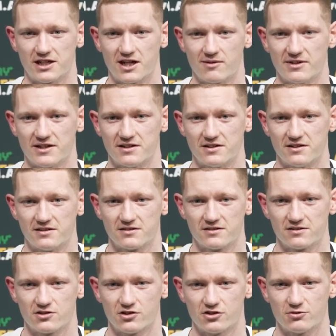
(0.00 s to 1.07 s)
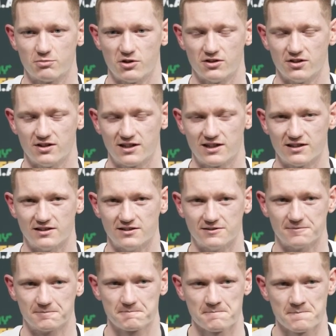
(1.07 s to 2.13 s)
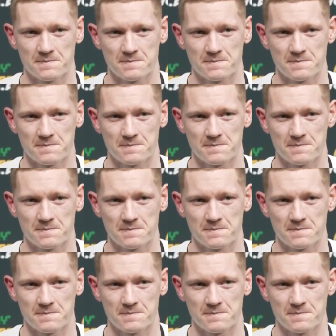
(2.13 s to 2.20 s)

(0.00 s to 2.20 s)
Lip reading: come in to the spotlight. And